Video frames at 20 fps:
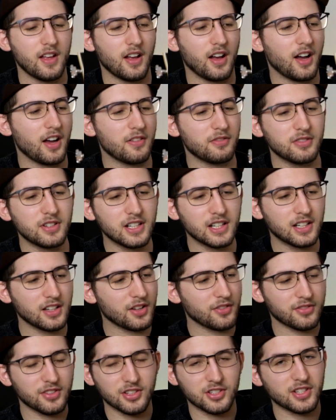I really
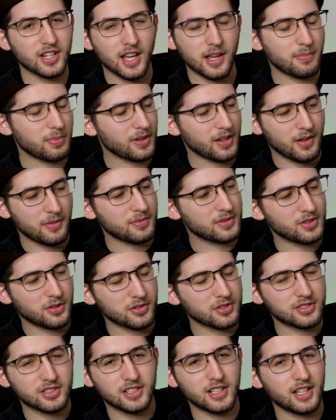love the shape. I mean,
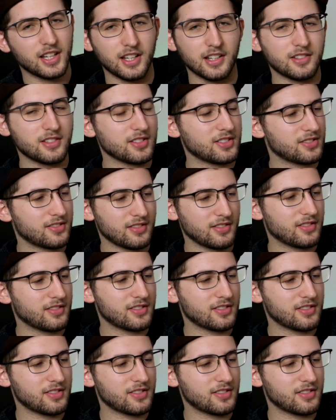honestly, just